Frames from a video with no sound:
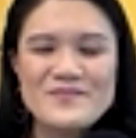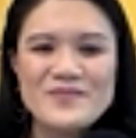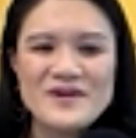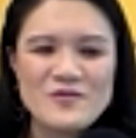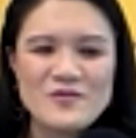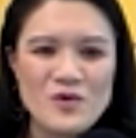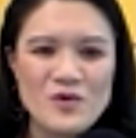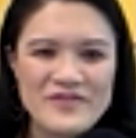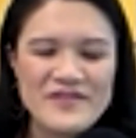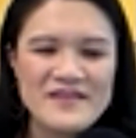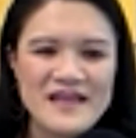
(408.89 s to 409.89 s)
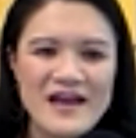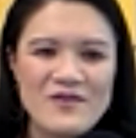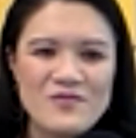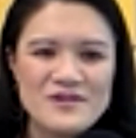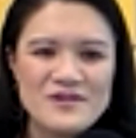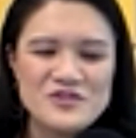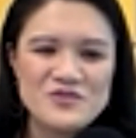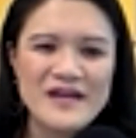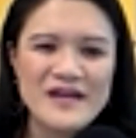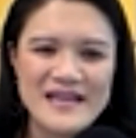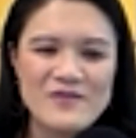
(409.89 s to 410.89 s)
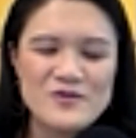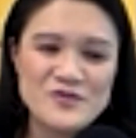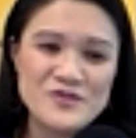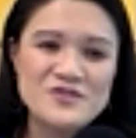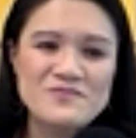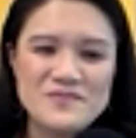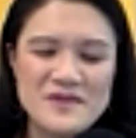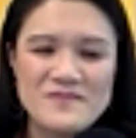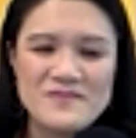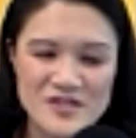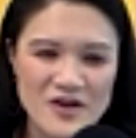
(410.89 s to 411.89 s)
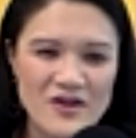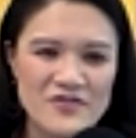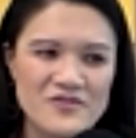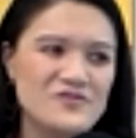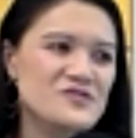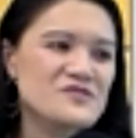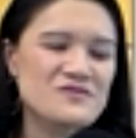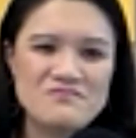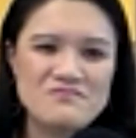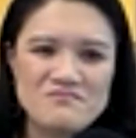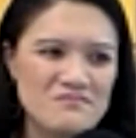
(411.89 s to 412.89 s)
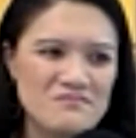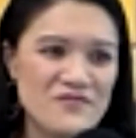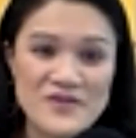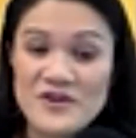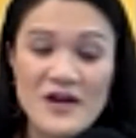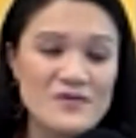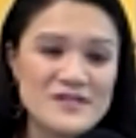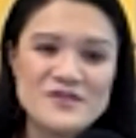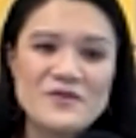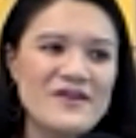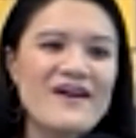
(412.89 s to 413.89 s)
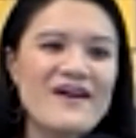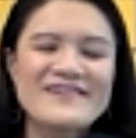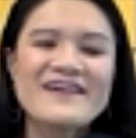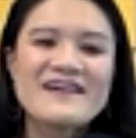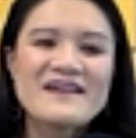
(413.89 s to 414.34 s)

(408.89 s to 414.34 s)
but the one thing that I want to do right now, which was to be with my daughter, to figure out what's going on,